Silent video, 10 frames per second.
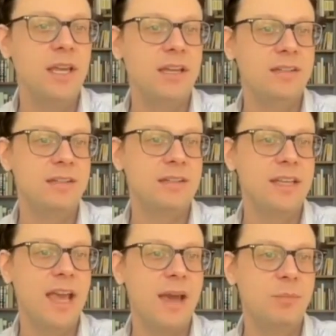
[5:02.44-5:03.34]
it,
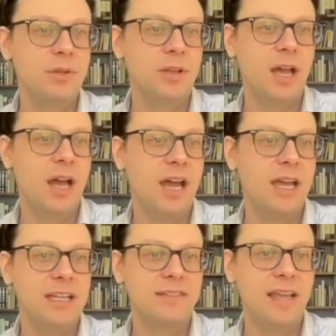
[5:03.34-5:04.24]
capital I,
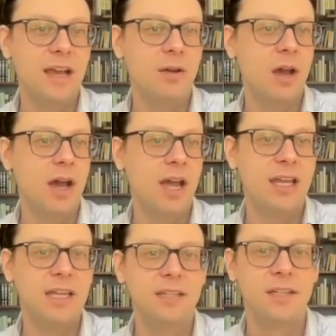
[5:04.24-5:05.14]
is how
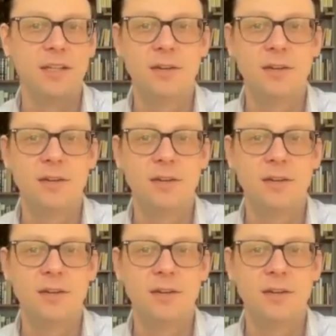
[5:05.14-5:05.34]
I